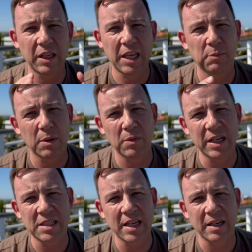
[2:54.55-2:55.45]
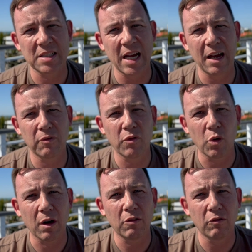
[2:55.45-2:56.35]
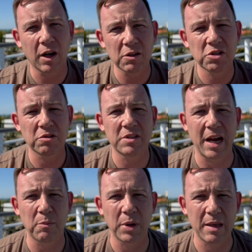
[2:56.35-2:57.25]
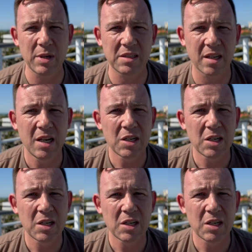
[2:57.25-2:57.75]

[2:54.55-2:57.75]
keep the money set aside for larger down payment.